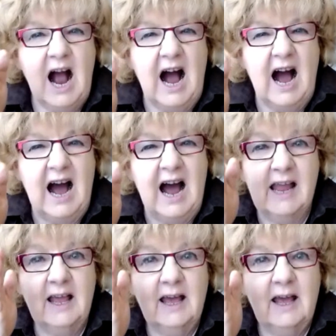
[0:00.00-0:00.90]

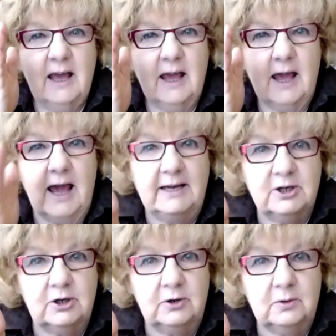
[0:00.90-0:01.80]
"I
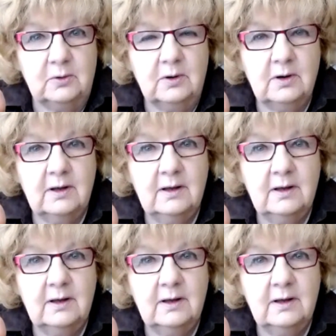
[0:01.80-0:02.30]
hate you."